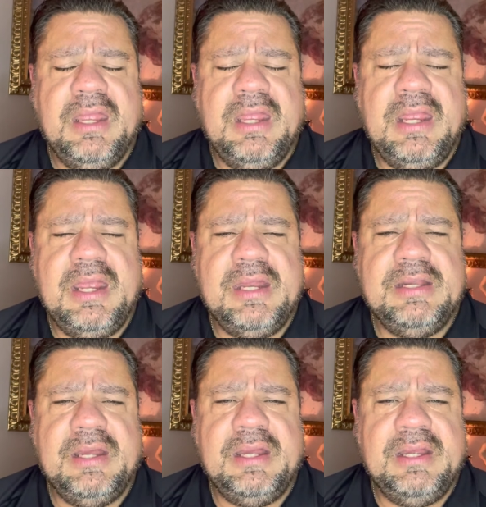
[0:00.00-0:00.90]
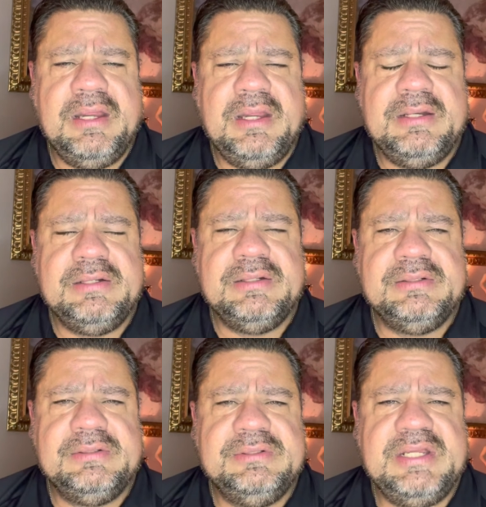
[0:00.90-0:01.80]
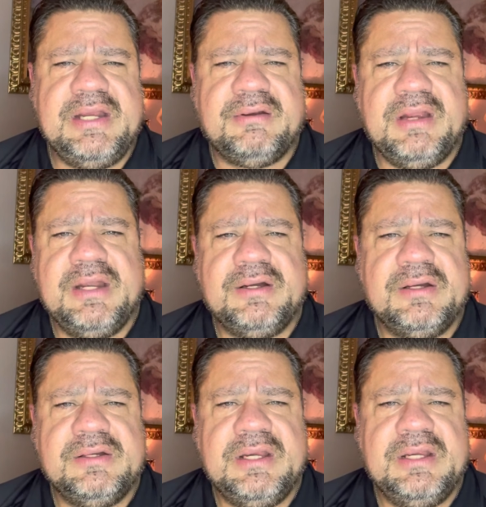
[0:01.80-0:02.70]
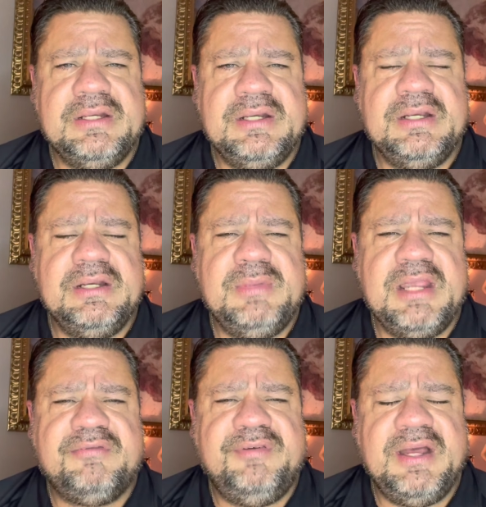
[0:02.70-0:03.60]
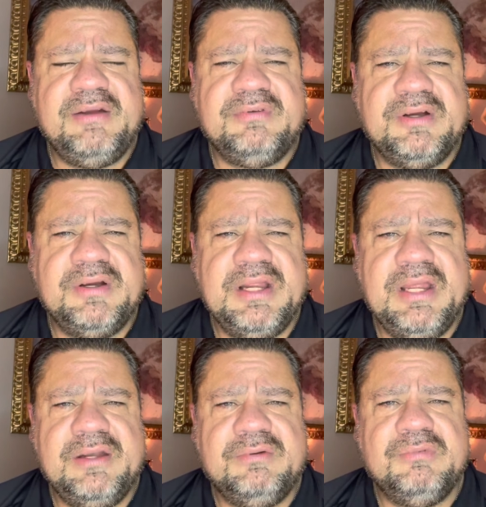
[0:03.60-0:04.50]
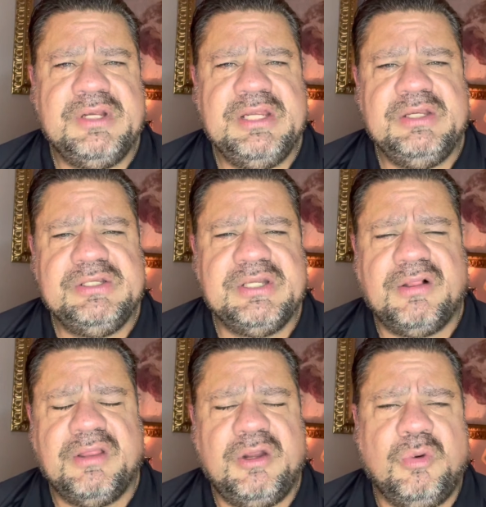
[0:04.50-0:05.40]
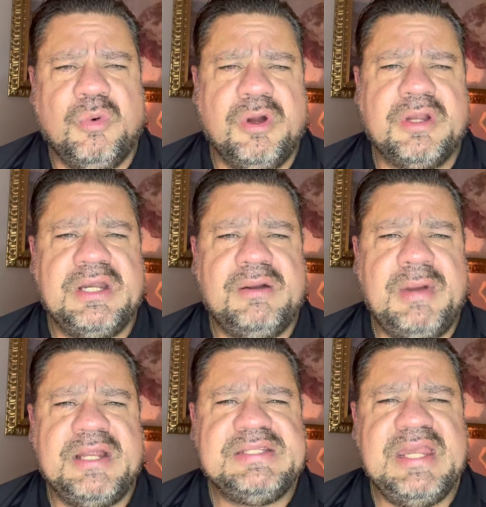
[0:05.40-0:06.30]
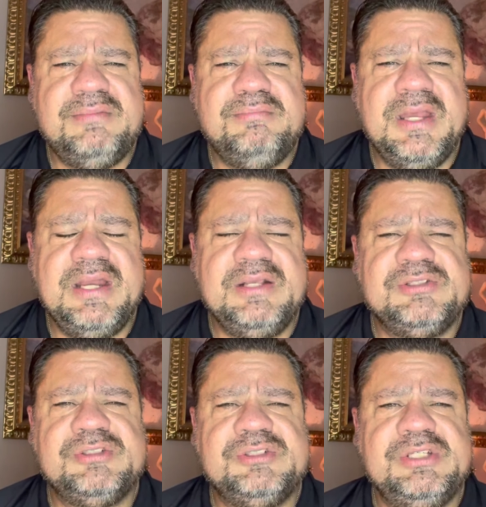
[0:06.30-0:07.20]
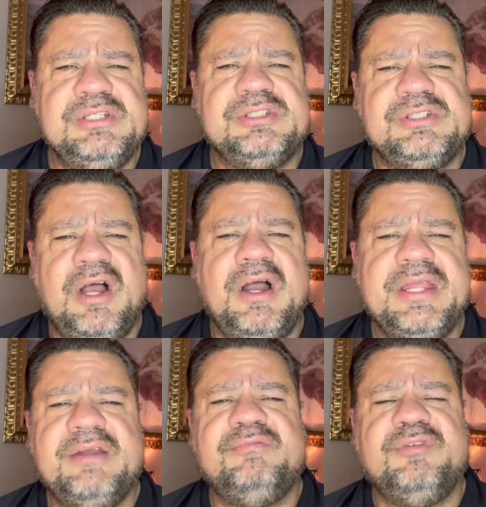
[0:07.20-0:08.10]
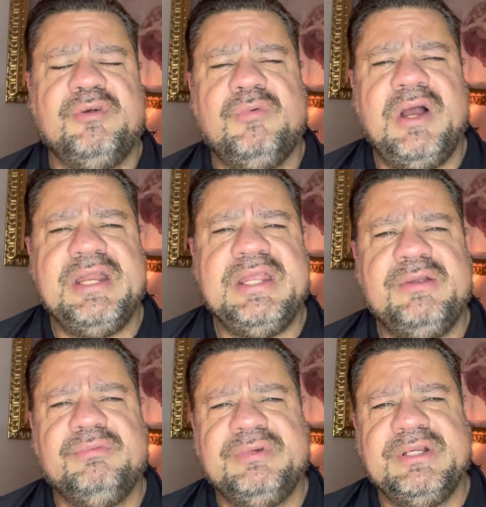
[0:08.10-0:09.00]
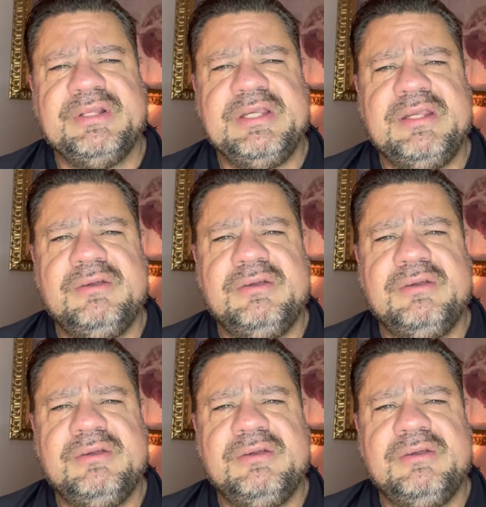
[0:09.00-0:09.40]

and denigrate her and make fun of her. And we did a little work. In about 10 minutes, she saw him for what he really